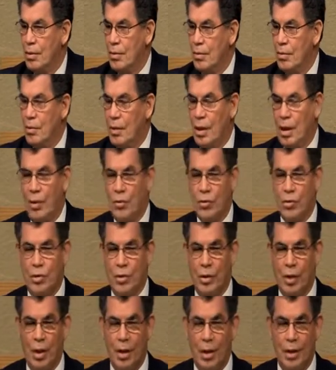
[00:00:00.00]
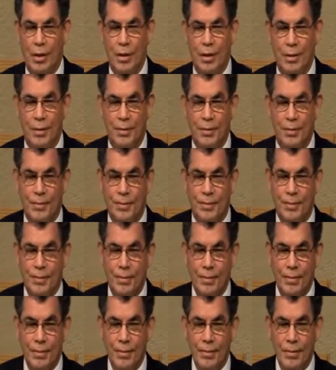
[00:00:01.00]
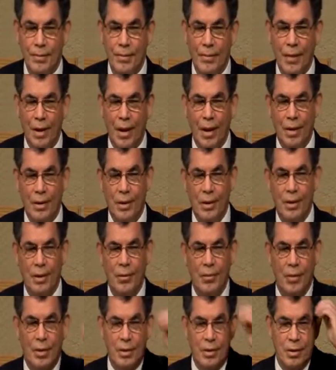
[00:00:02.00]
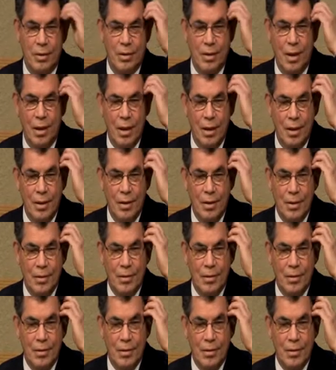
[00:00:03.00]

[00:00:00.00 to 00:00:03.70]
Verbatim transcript: Well, I was stuck. I didn't know what to say.